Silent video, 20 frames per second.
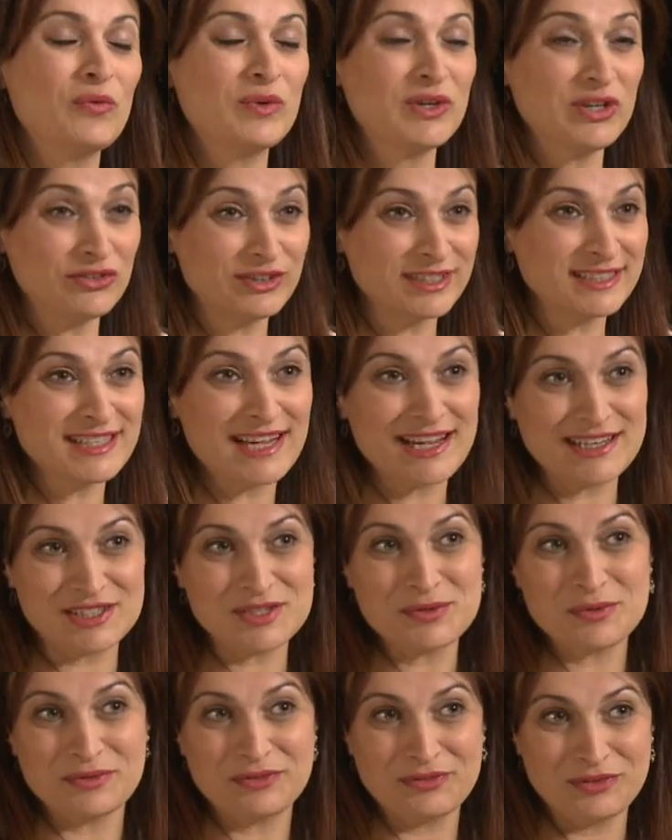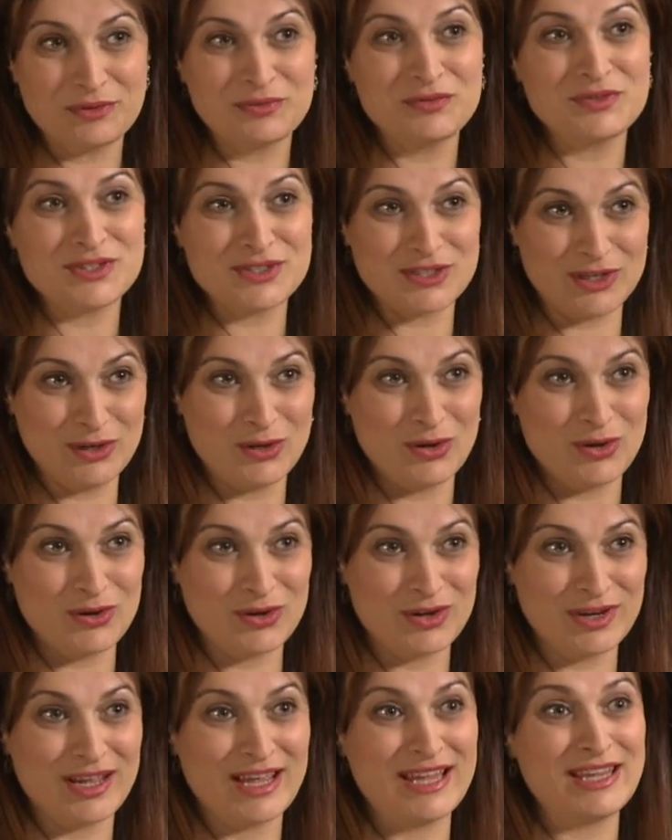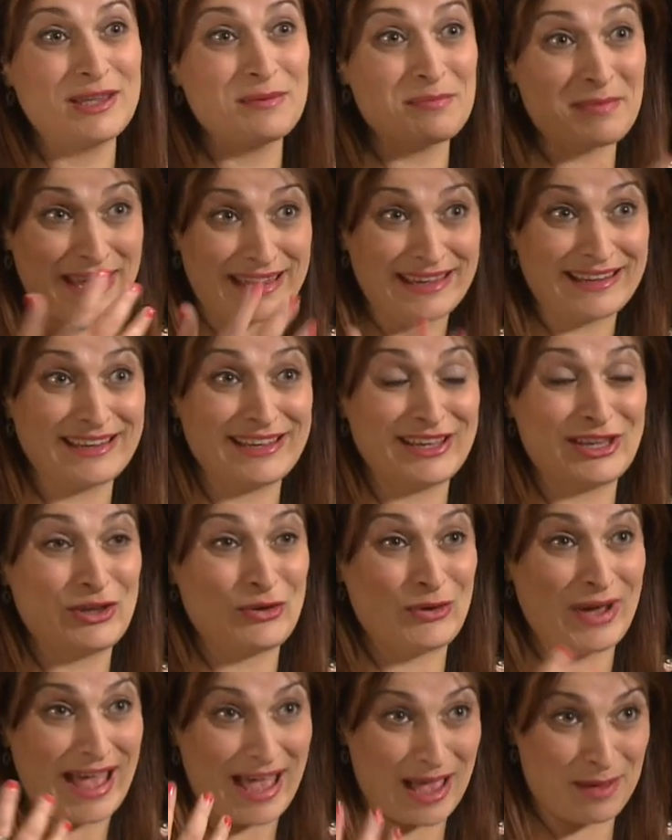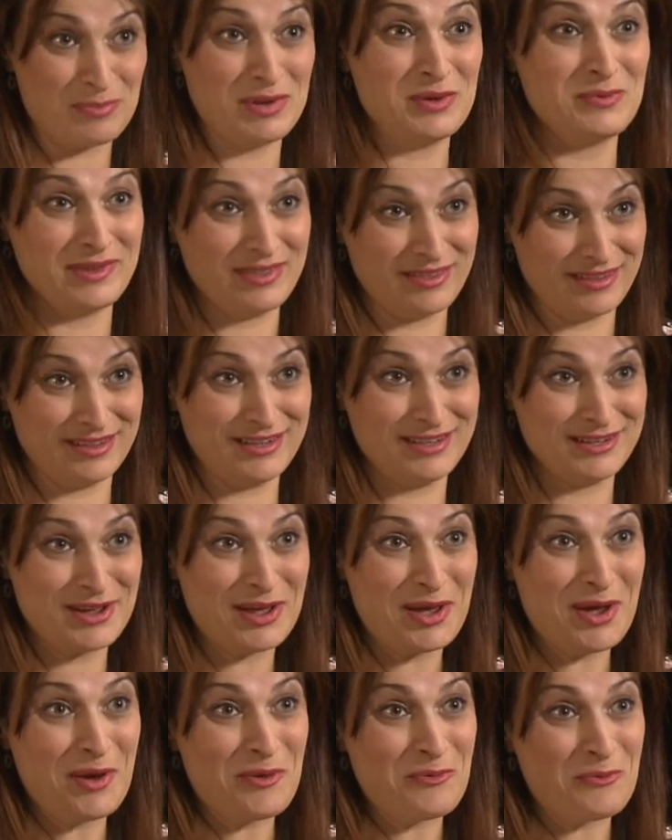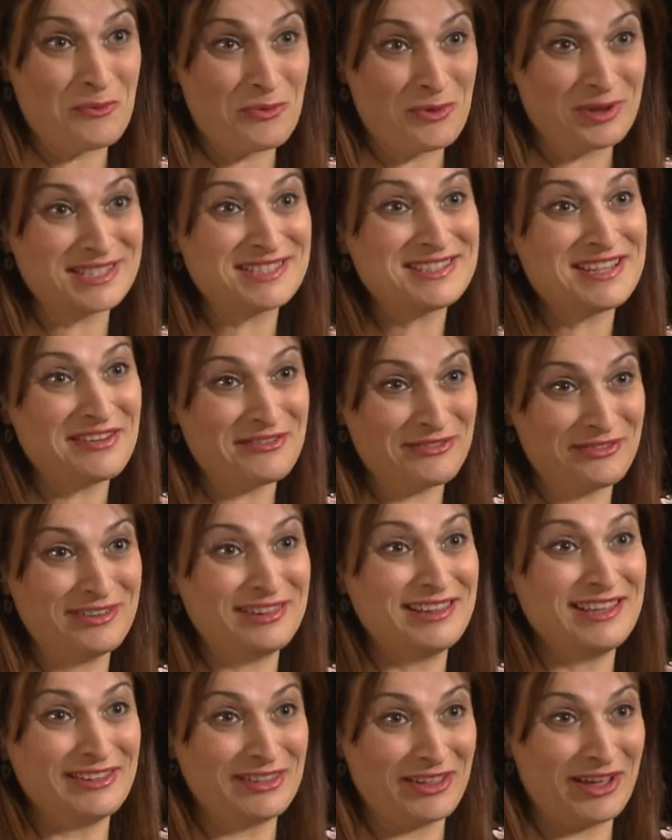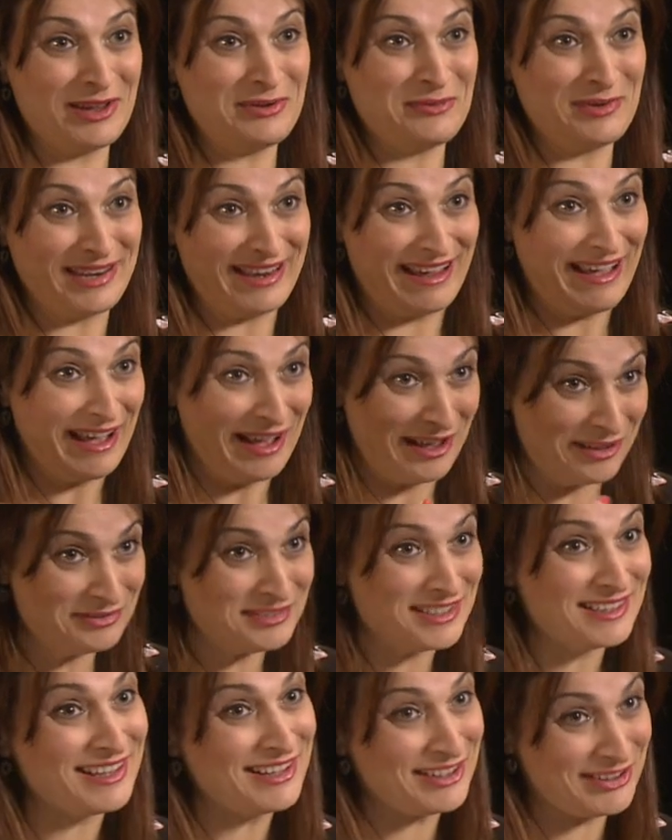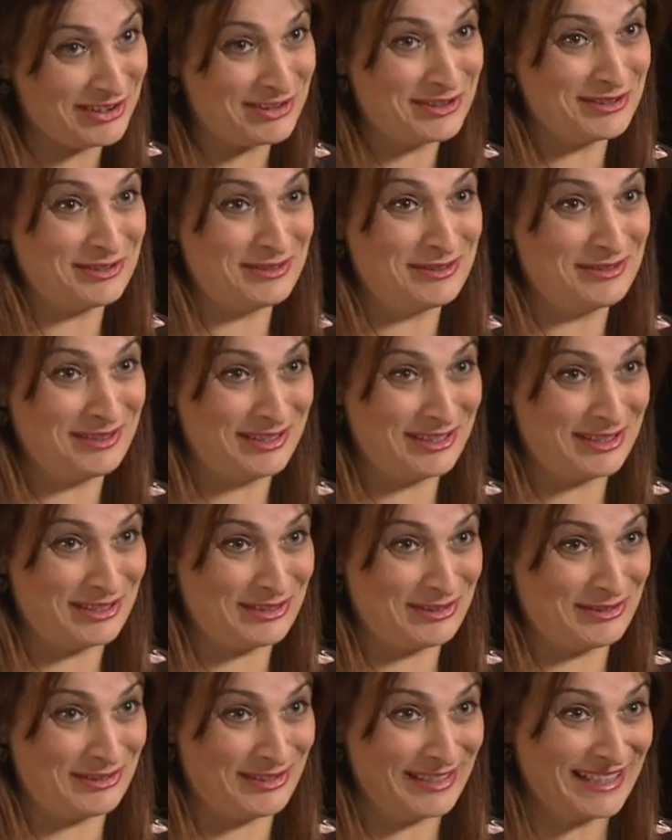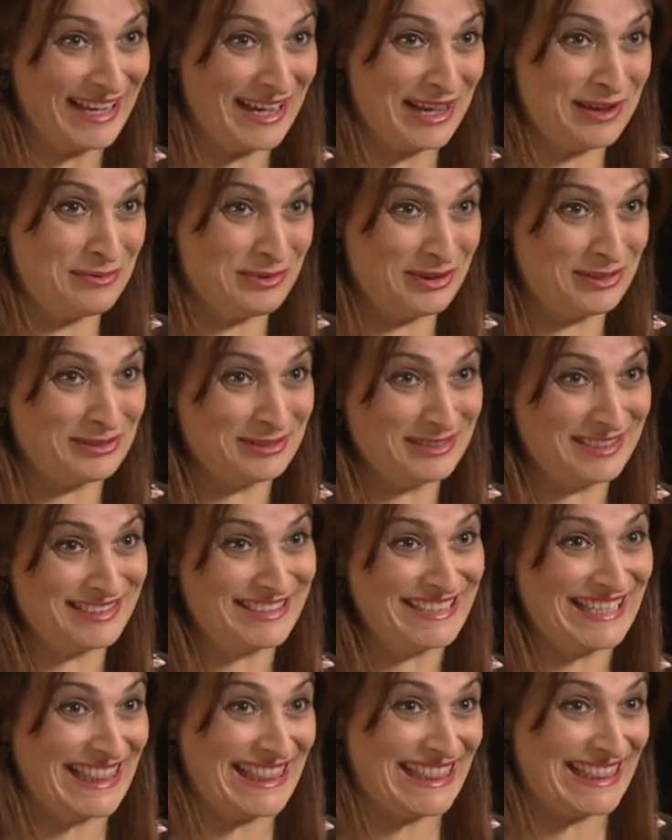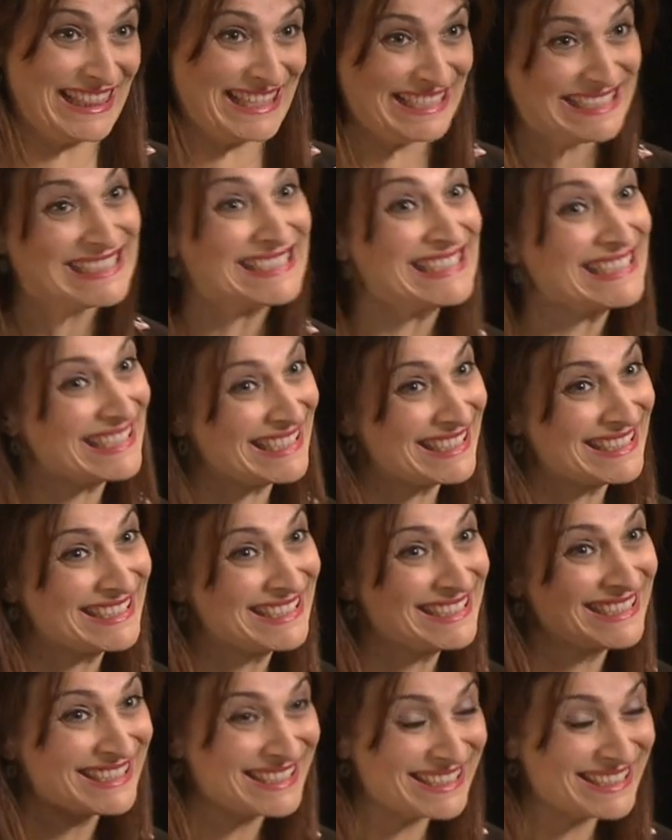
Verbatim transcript: When you're attached to a film for so long, you make it, you're happy with mm -hmm. it. Mm-hmm. What's that feeling like when you have to let go and go, okay, world, this is it?